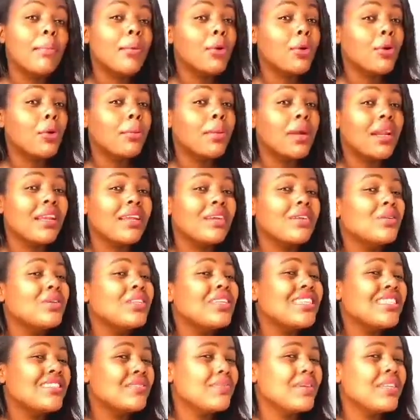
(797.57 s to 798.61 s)
normally,
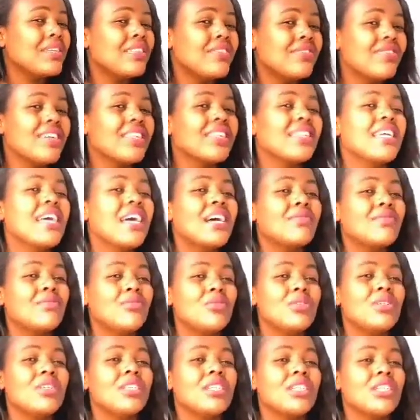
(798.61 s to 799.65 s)
despite the fact they have
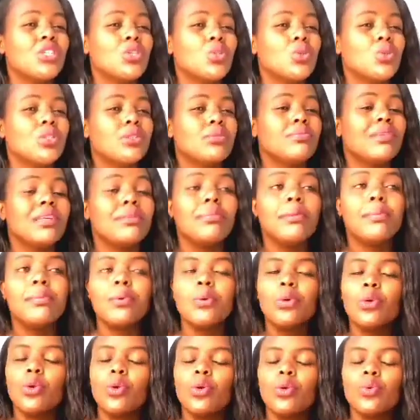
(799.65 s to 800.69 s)
good intention, but
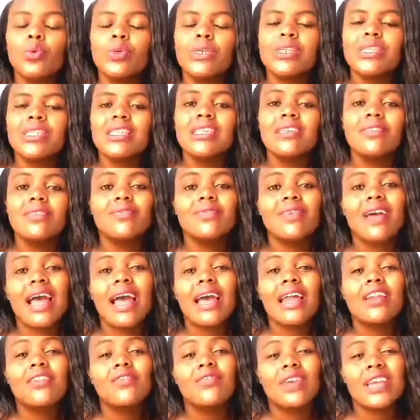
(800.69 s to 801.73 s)
people will always give
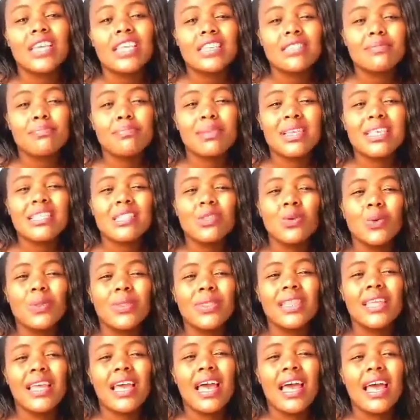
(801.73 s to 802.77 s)
advice based
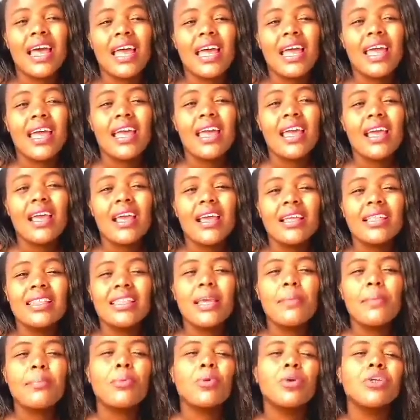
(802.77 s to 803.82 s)
on
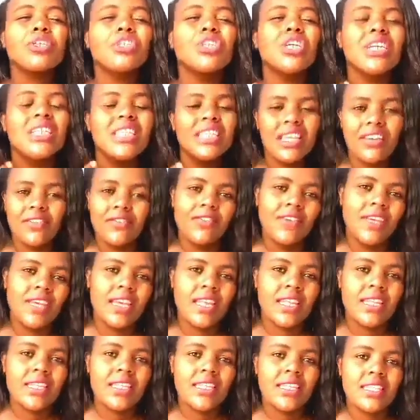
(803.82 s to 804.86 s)
they project their
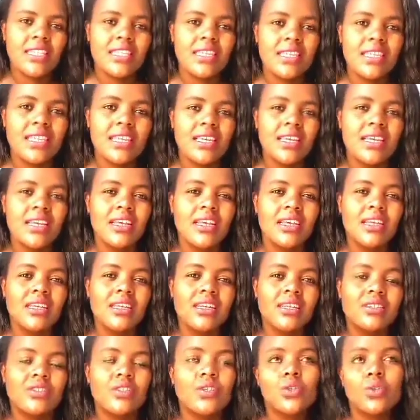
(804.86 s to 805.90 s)
fears.
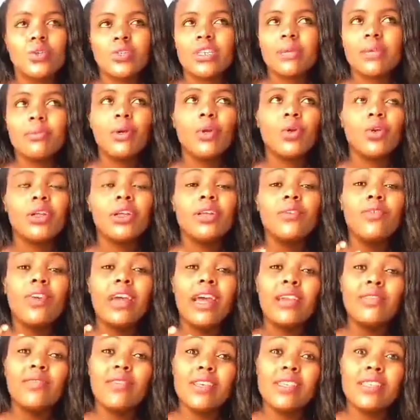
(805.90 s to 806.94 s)
So, someone will give you
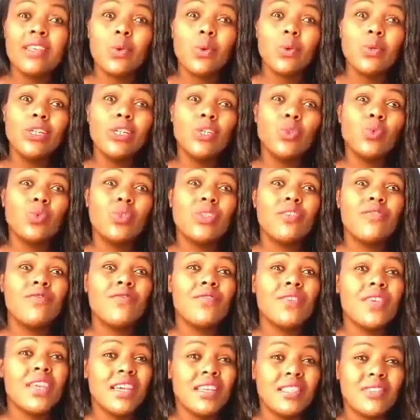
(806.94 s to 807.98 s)
advice according to the
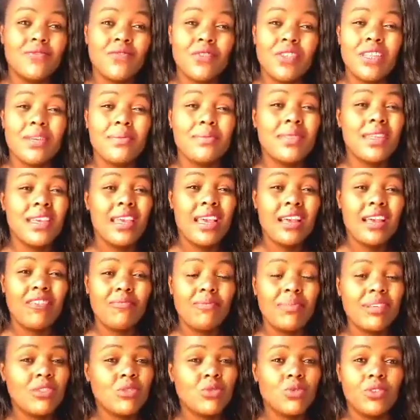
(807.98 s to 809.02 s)
fears for them, they have
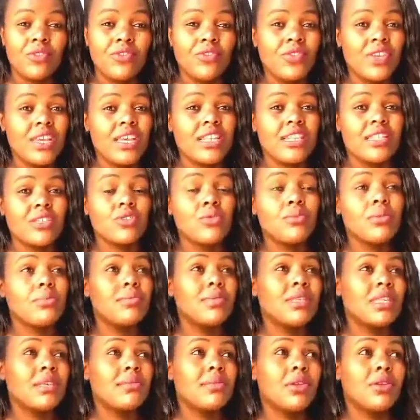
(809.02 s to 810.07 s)
personal fears. So
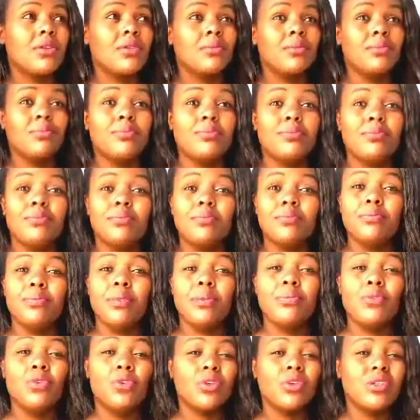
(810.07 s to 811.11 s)

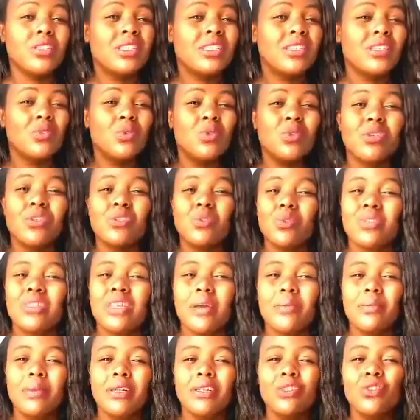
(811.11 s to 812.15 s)
maybe you're going to
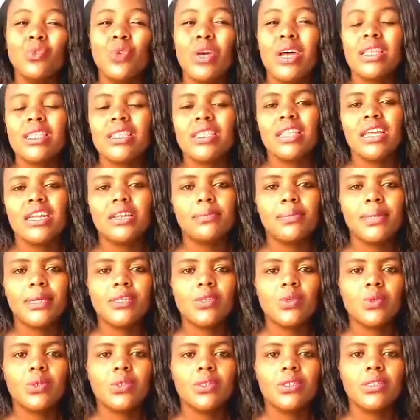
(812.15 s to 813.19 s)
someone to ask that
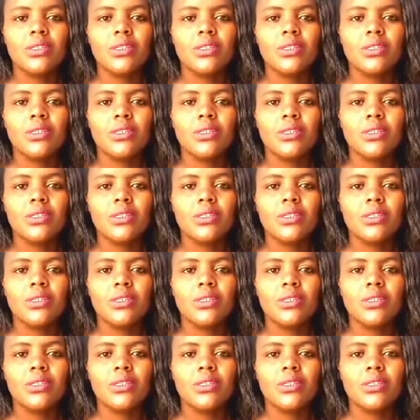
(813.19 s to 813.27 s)
person.